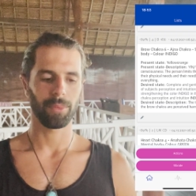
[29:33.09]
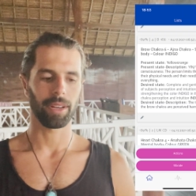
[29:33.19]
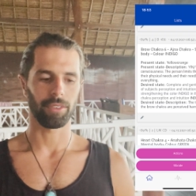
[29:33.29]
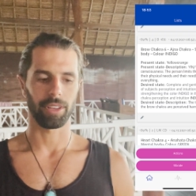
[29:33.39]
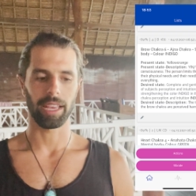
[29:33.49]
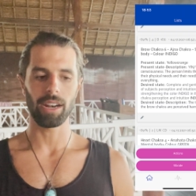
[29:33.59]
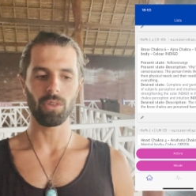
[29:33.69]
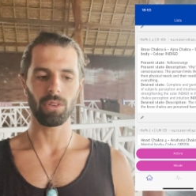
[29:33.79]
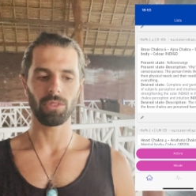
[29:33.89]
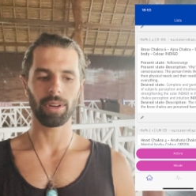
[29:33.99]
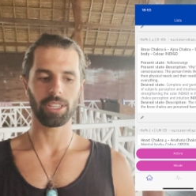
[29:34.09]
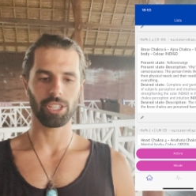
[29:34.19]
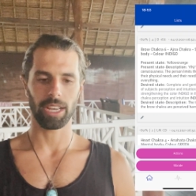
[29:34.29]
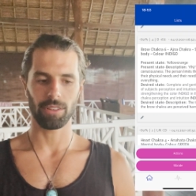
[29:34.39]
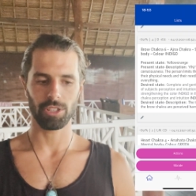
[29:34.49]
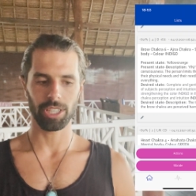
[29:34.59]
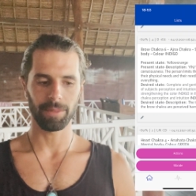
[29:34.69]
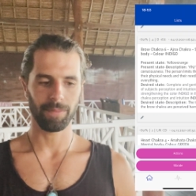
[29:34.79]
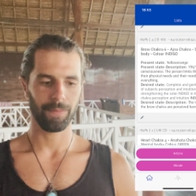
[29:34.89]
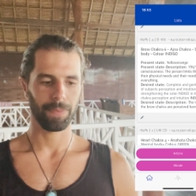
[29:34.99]
We have a yellow-orange energy,
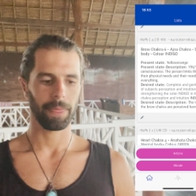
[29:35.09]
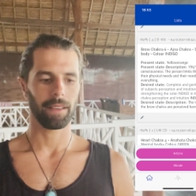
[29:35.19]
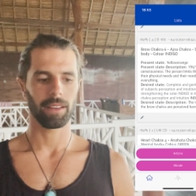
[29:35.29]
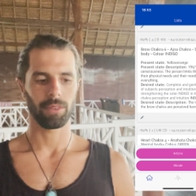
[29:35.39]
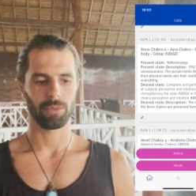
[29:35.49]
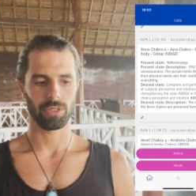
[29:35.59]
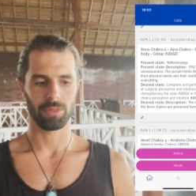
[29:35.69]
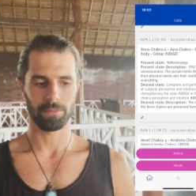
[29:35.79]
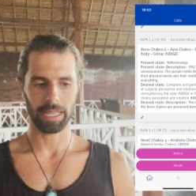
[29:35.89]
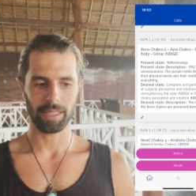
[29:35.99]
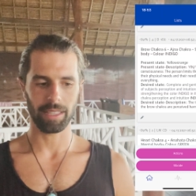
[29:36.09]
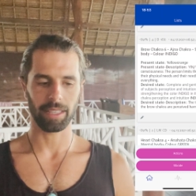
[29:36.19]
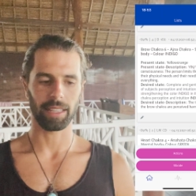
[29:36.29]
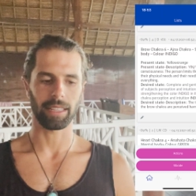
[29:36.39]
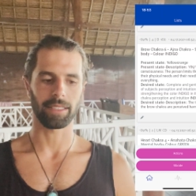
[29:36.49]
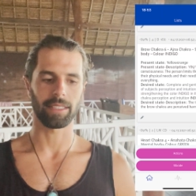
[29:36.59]
meaning that